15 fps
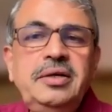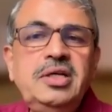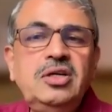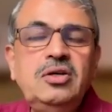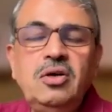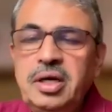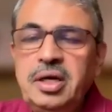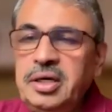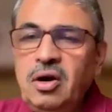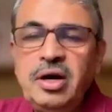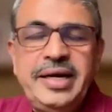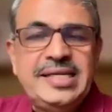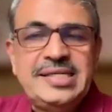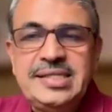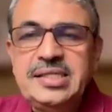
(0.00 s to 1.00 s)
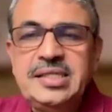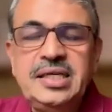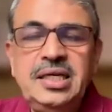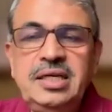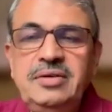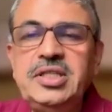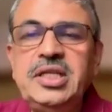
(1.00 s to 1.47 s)
not
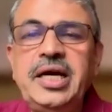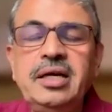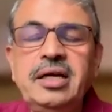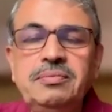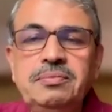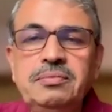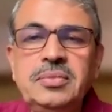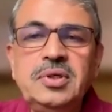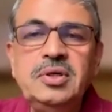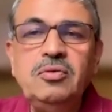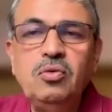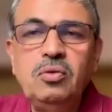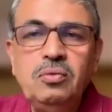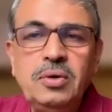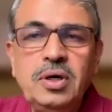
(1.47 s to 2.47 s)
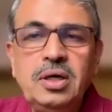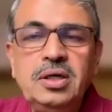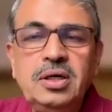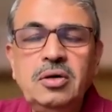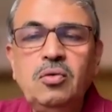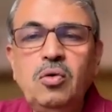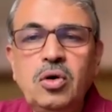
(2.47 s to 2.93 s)
necessarily with the help
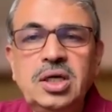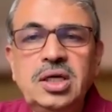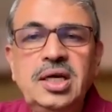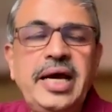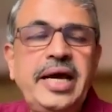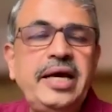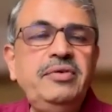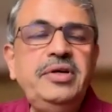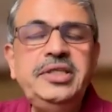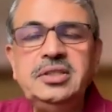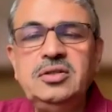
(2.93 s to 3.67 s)
vocal language,